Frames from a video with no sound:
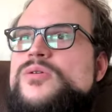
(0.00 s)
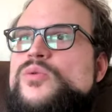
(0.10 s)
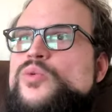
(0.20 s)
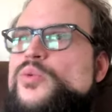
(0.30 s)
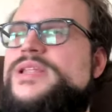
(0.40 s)

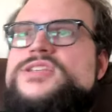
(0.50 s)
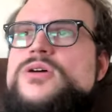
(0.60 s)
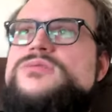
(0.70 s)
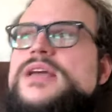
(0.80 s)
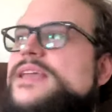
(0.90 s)
we
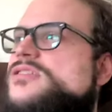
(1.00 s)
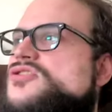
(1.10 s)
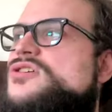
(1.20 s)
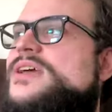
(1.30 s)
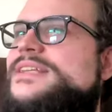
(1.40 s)
don't like a
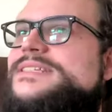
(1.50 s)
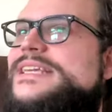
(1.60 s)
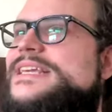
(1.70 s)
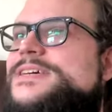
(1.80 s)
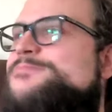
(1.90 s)
good
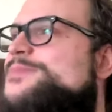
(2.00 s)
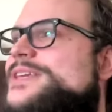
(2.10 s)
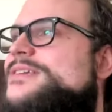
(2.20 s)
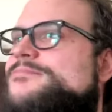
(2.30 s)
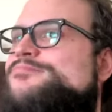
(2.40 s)
idea
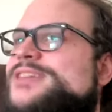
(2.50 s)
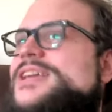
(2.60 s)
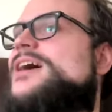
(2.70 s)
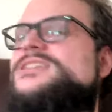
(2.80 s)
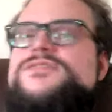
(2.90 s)
be-
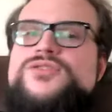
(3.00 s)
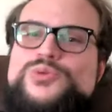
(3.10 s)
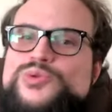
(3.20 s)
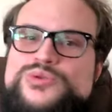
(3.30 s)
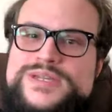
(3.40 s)
because of
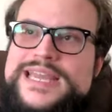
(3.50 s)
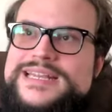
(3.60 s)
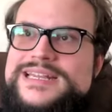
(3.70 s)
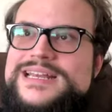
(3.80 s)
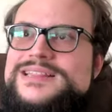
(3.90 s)
who
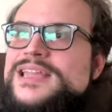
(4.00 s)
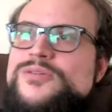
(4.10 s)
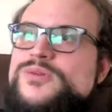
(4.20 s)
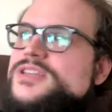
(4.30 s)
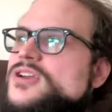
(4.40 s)
created it.
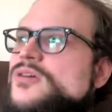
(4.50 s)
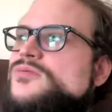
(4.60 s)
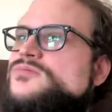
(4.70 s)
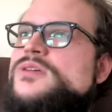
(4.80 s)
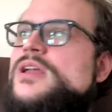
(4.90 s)
Like, we
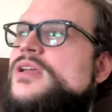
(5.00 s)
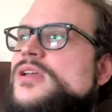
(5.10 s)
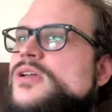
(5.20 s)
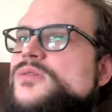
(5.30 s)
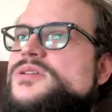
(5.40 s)
don't
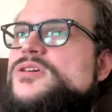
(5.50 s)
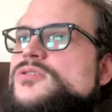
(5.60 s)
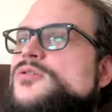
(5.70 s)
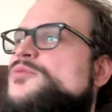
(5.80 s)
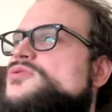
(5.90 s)
we
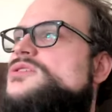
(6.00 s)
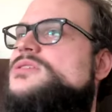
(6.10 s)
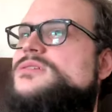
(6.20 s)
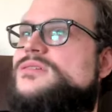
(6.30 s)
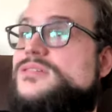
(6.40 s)
don't
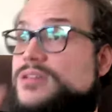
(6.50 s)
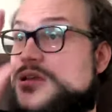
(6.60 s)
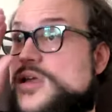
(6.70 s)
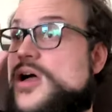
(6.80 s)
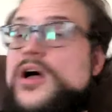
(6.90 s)
almost
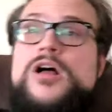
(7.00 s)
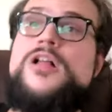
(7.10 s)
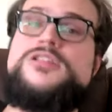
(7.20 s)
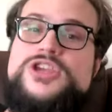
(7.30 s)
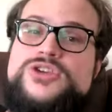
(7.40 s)

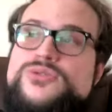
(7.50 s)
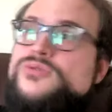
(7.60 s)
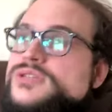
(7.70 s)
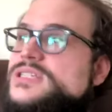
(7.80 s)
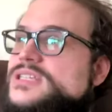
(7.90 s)
all
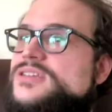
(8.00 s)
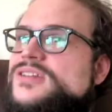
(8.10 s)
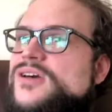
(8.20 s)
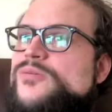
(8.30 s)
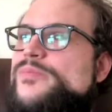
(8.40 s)
use, you
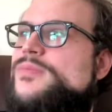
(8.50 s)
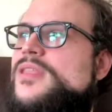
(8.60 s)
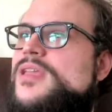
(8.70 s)
know,